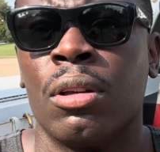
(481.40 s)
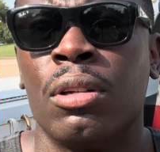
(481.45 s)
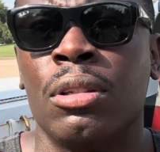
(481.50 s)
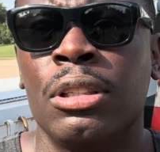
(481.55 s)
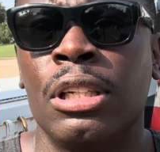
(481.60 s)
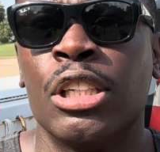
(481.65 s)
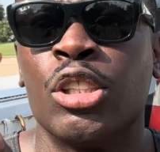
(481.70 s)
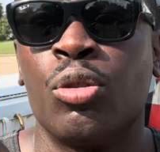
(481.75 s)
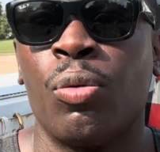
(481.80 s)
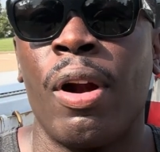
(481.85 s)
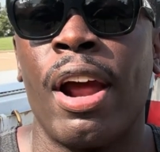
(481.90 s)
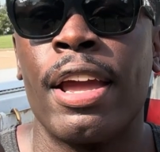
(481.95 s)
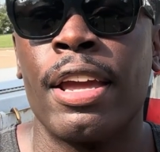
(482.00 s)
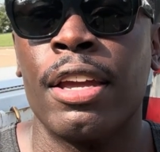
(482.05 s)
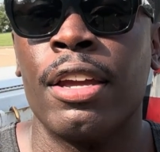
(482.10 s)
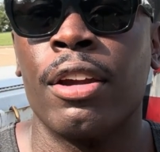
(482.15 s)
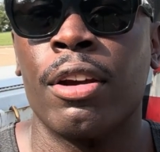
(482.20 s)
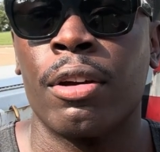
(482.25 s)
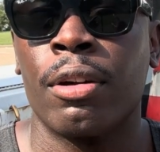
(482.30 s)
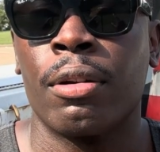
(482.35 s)
this right
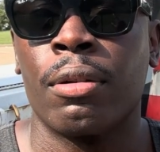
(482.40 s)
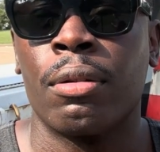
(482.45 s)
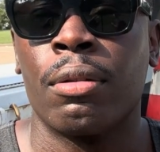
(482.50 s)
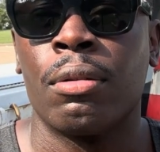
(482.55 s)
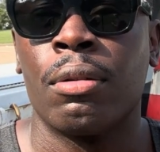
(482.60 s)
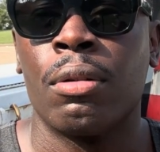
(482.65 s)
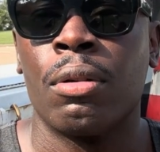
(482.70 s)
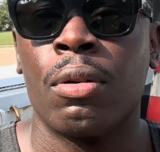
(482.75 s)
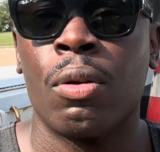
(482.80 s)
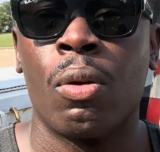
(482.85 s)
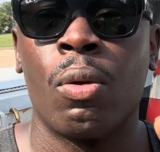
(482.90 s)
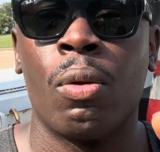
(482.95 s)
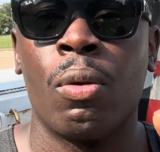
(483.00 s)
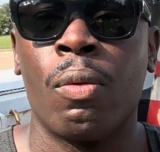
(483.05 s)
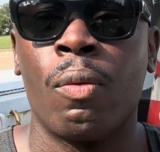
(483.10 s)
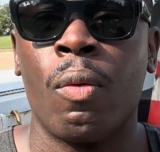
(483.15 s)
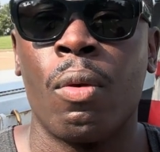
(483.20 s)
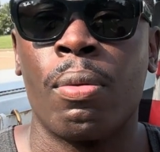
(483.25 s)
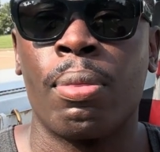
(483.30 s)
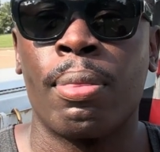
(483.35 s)
here,
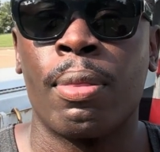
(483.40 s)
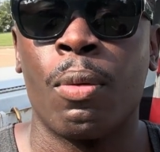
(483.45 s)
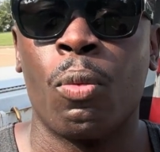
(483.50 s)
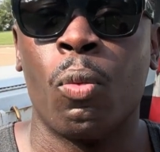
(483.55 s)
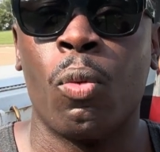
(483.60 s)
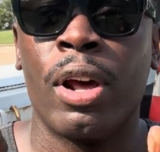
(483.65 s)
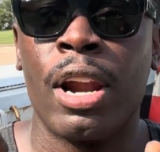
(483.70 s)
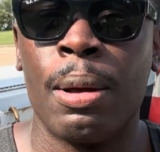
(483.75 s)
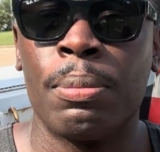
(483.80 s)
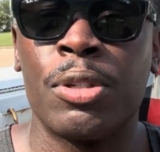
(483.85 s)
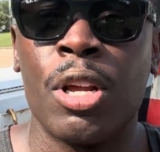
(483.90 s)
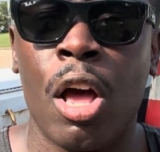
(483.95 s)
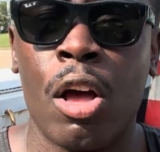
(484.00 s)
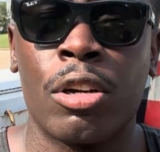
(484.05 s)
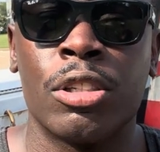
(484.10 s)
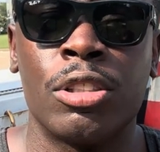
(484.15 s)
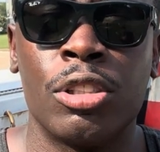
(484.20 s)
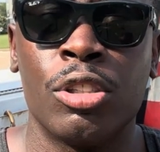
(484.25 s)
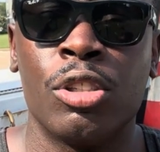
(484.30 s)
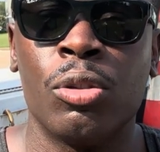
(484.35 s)
what I'm
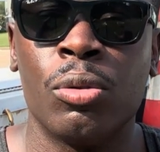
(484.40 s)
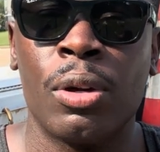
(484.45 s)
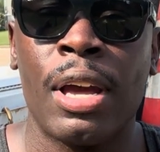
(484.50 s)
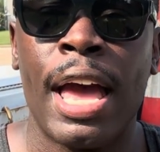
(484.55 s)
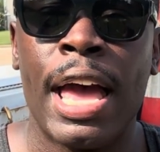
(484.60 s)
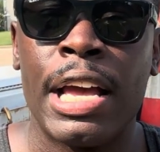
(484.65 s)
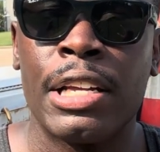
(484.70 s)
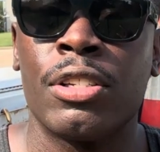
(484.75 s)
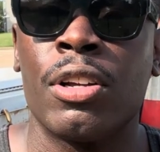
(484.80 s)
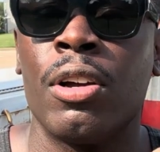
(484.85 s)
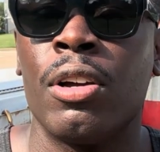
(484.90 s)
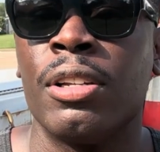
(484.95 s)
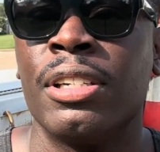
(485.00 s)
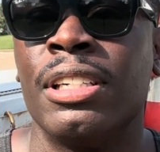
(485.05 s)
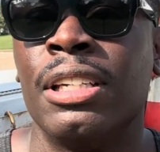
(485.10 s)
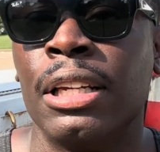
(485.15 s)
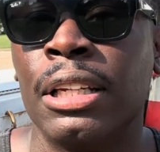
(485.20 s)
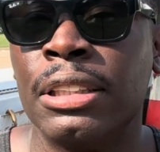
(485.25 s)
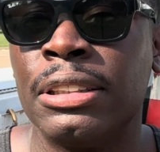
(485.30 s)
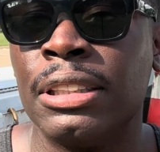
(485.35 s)
talking to you guys on,
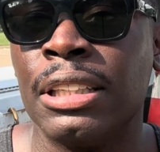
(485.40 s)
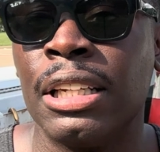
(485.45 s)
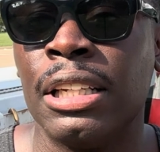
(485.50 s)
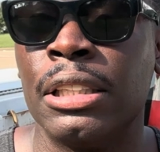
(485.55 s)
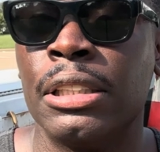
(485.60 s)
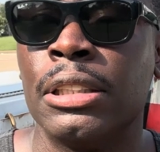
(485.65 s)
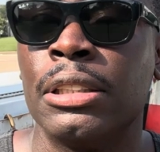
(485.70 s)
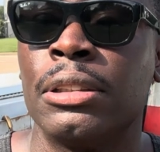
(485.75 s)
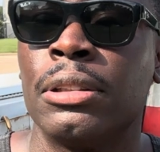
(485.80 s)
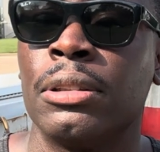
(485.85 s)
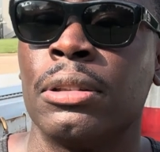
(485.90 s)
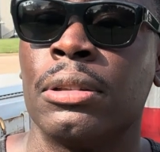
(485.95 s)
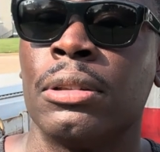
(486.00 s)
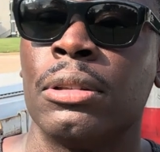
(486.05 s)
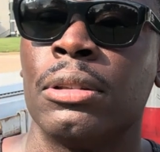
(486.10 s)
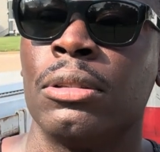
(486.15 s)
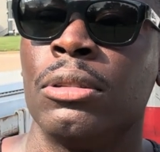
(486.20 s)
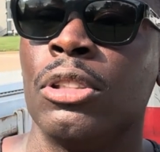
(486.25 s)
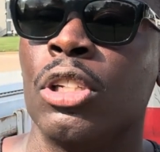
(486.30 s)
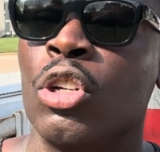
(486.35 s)
this is
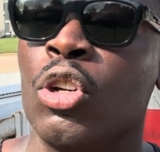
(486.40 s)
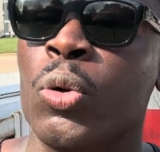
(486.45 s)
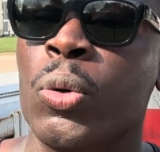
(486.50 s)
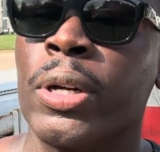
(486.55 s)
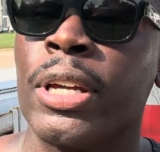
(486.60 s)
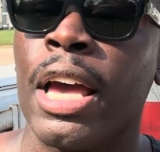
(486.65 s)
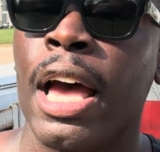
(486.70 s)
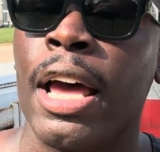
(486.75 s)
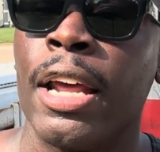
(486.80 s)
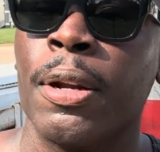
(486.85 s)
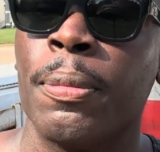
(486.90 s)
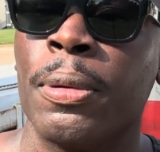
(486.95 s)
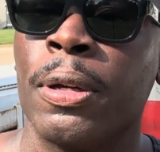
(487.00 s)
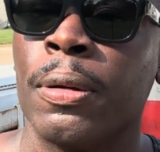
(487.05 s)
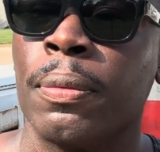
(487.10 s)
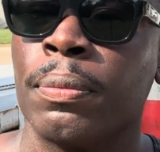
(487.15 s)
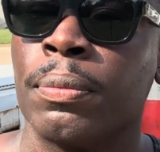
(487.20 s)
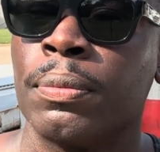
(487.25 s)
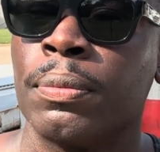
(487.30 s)
the new economy.